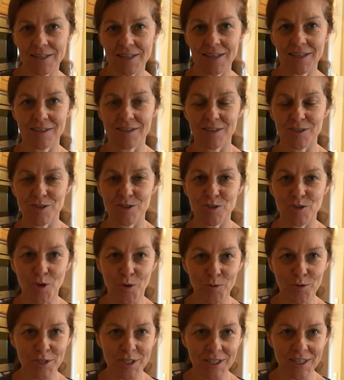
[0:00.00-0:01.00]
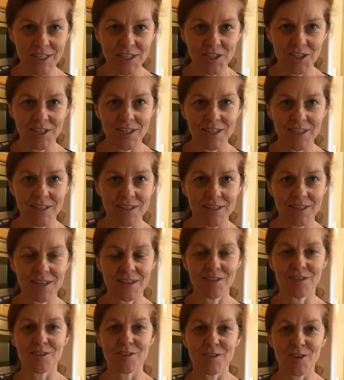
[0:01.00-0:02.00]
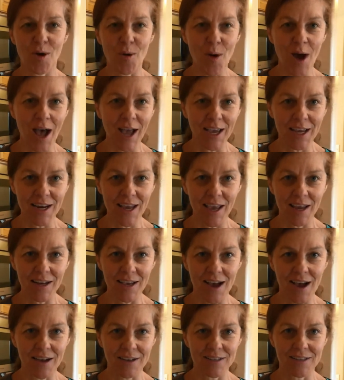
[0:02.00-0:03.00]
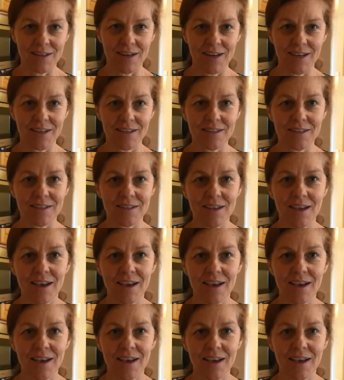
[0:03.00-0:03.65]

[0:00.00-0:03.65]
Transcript: It's so delicious and so high in antioxidants.